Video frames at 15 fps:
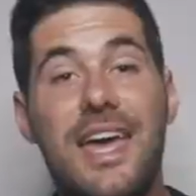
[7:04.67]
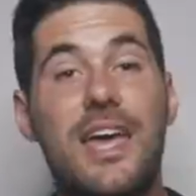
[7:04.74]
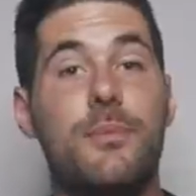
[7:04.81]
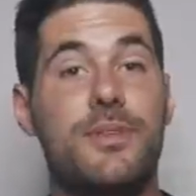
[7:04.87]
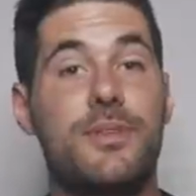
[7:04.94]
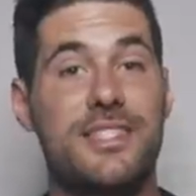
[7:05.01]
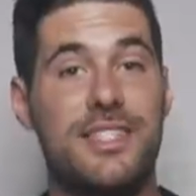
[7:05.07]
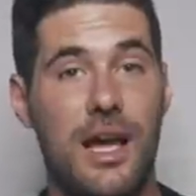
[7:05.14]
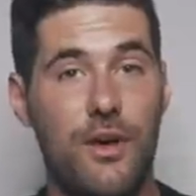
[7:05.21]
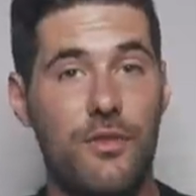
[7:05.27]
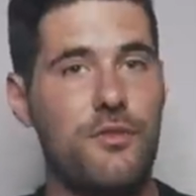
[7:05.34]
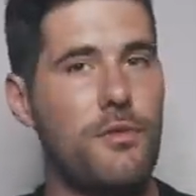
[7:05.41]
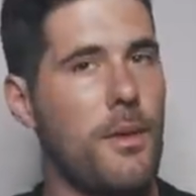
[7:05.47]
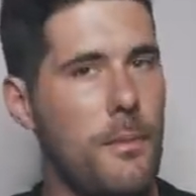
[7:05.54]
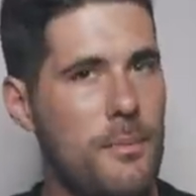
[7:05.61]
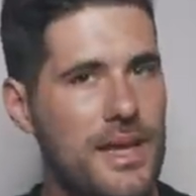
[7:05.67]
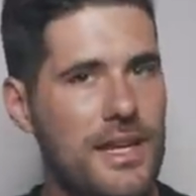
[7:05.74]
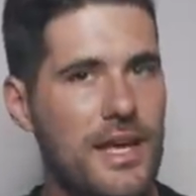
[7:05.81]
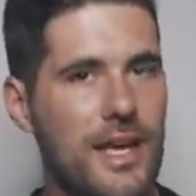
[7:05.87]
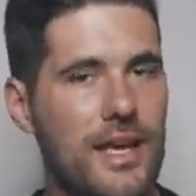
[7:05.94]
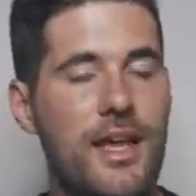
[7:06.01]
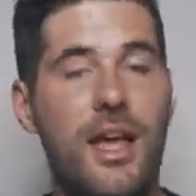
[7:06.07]
Himself
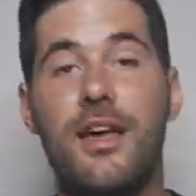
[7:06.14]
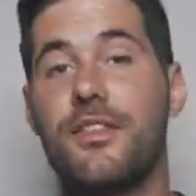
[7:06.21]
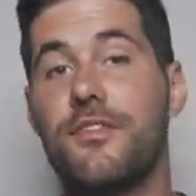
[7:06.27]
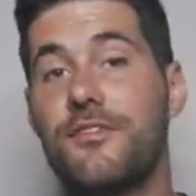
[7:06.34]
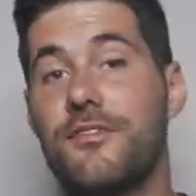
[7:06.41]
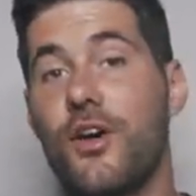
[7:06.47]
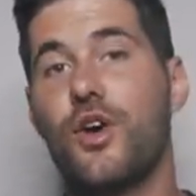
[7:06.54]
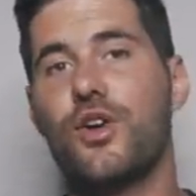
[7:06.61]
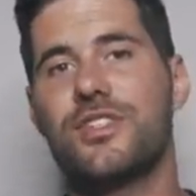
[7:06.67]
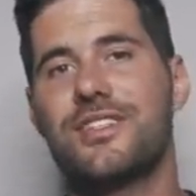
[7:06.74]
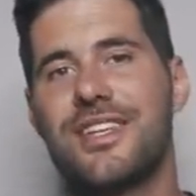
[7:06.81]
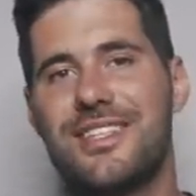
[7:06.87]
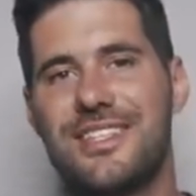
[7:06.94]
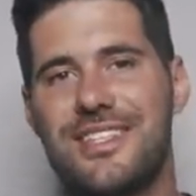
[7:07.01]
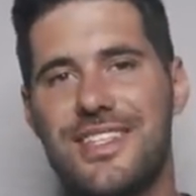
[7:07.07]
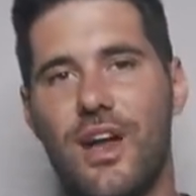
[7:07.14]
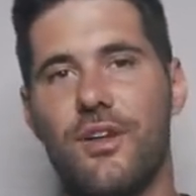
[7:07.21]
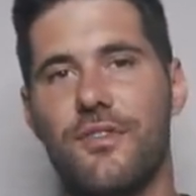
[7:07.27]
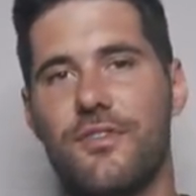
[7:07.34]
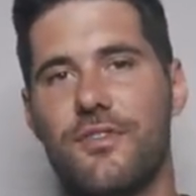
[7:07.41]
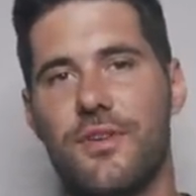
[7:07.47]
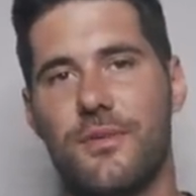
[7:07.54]
meaning the false
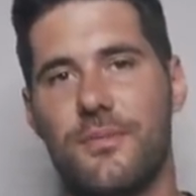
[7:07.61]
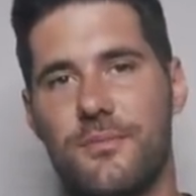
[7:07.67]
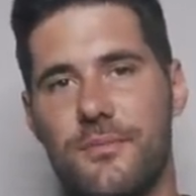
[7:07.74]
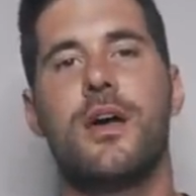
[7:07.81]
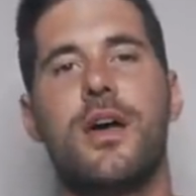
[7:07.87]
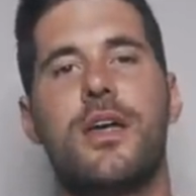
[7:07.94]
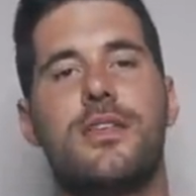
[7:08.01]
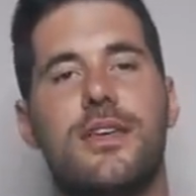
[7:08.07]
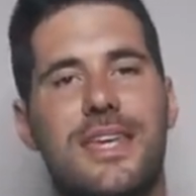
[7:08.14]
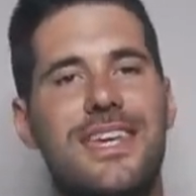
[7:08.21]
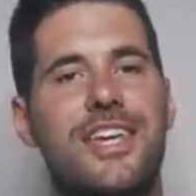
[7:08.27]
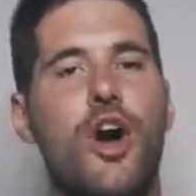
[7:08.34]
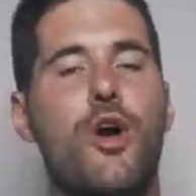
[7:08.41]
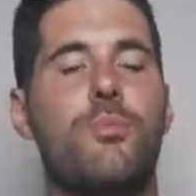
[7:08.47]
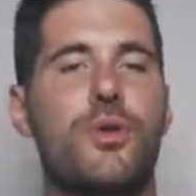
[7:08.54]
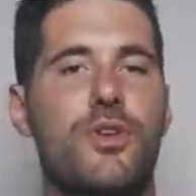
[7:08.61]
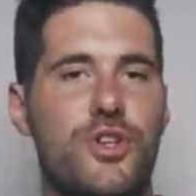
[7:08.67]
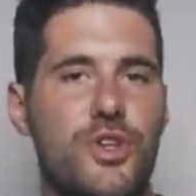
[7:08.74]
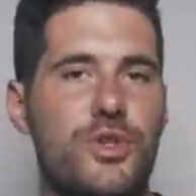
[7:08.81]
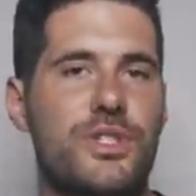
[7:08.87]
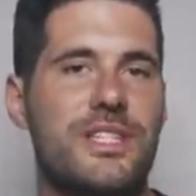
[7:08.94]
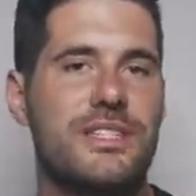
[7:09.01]
self. The ego
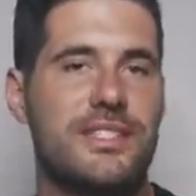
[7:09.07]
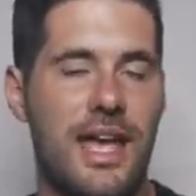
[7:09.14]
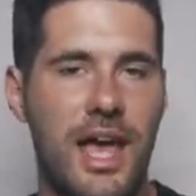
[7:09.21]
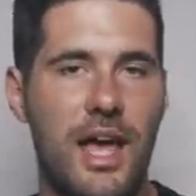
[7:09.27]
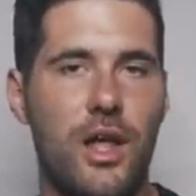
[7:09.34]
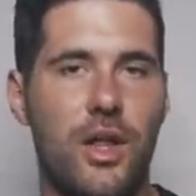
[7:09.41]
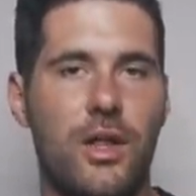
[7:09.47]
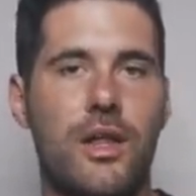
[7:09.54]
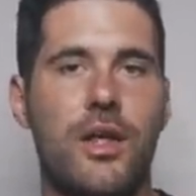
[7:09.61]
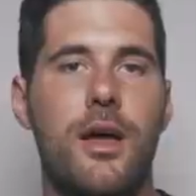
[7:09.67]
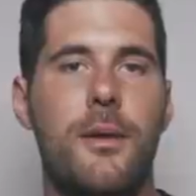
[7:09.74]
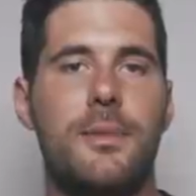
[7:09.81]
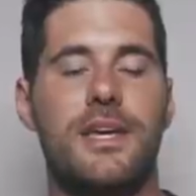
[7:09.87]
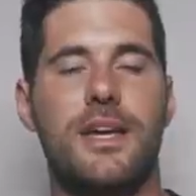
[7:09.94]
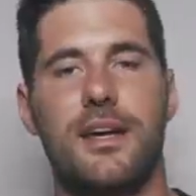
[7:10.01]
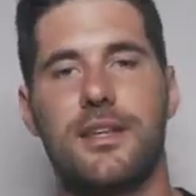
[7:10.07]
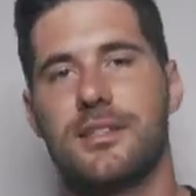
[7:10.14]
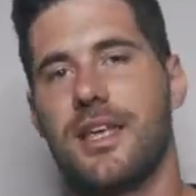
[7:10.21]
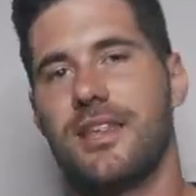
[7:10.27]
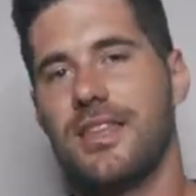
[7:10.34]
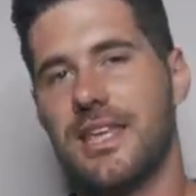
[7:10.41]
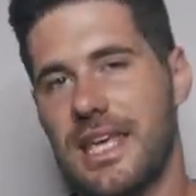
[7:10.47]
produces hell
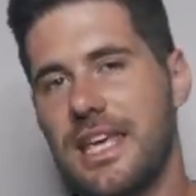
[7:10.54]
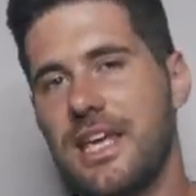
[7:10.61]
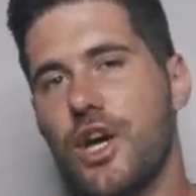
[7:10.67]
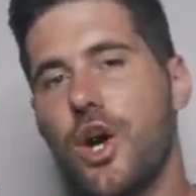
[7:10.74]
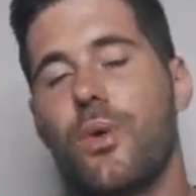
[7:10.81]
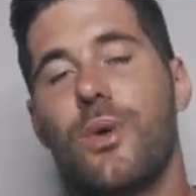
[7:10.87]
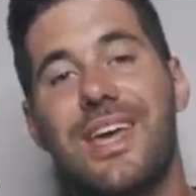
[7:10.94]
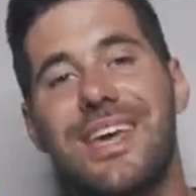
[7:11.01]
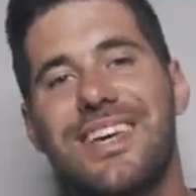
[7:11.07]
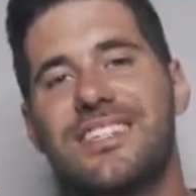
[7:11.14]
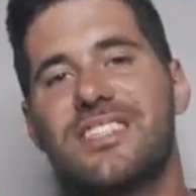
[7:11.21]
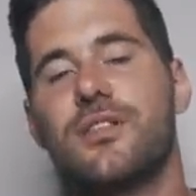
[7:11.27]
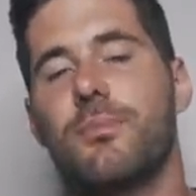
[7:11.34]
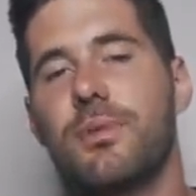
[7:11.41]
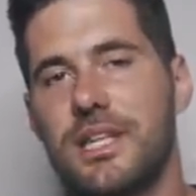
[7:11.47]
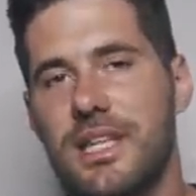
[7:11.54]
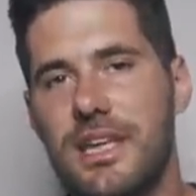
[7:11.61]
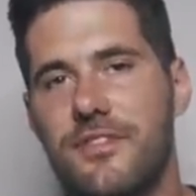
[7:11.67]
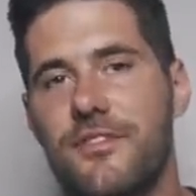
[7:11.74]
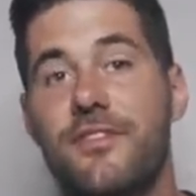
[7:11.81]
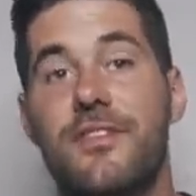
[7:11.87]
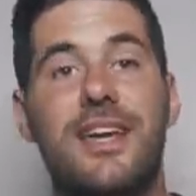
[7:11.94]
because the ego is the
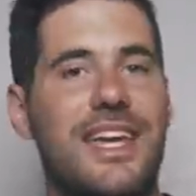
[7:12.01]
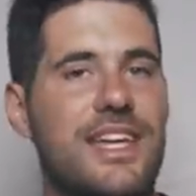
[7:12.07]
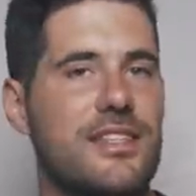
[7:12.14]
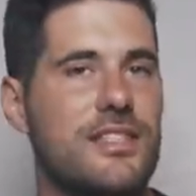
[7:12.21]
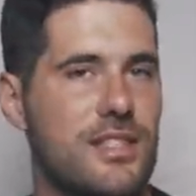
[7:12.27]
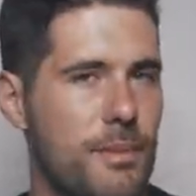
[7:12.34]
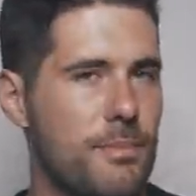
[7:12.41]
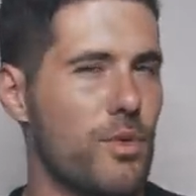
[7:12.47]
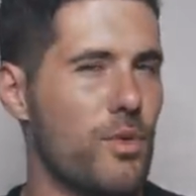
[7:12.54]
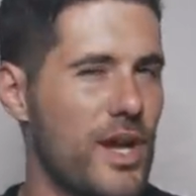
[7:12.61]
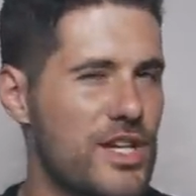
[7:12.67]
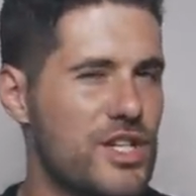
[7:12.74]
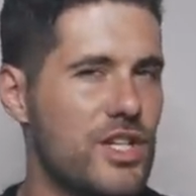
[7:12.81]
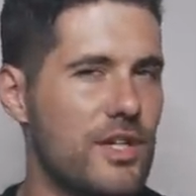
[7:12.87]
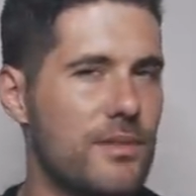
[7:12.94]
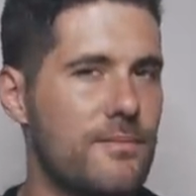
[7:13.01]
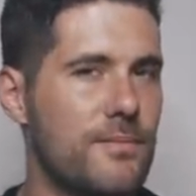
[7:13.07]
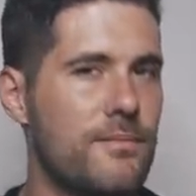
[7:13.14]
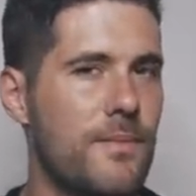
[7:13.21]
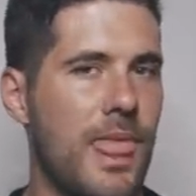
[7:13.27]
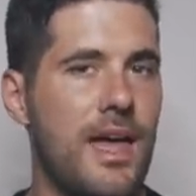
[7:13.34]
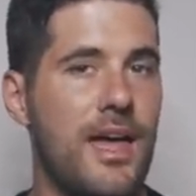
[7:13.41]
belief in separation.